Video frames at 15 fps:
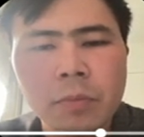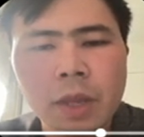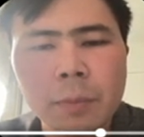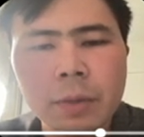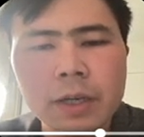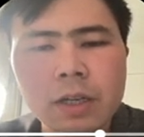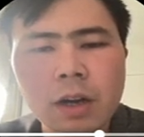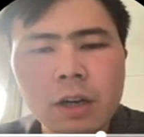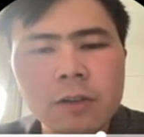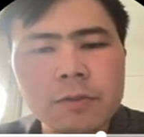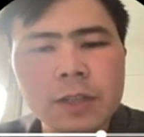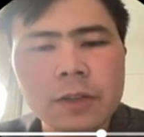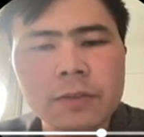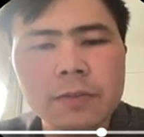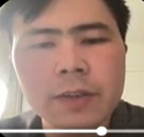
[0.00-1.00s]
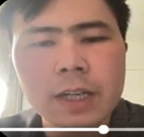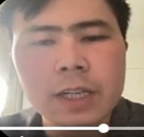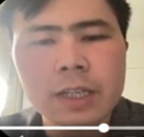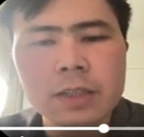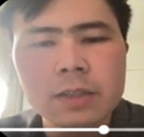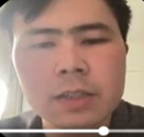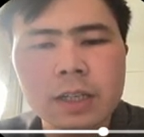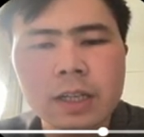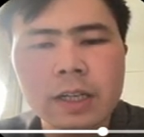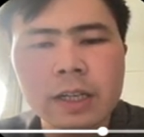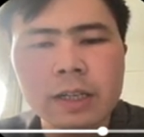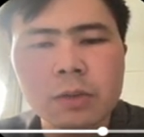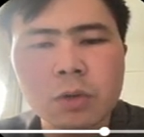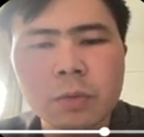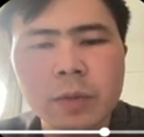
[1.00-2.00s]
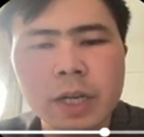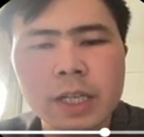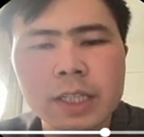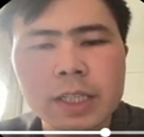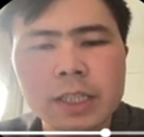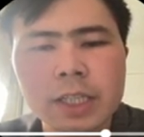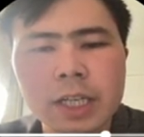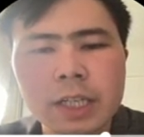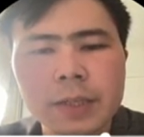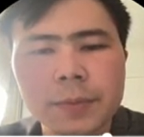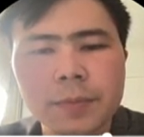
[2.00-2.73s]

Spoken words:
but all of them fail in normality check.